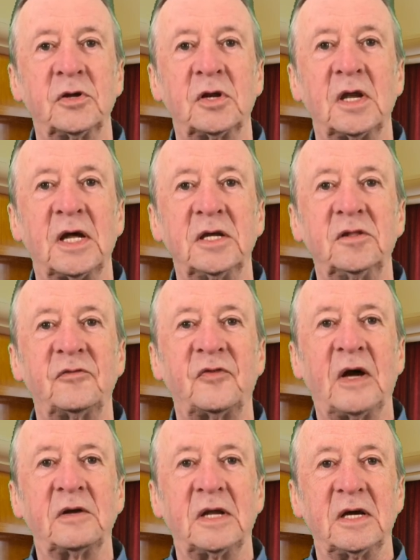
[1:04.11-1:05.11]
laid the
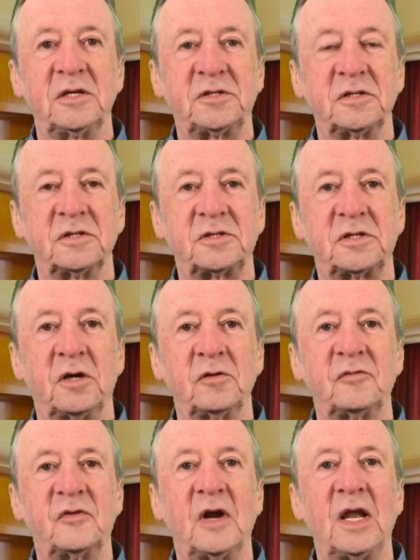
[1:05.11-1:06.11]
foundation stone
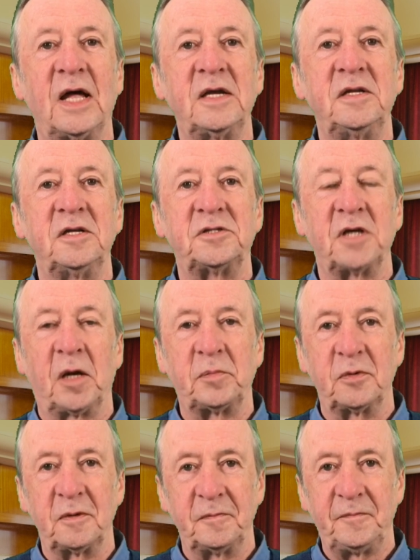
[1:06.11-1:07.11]
for a lady chapel.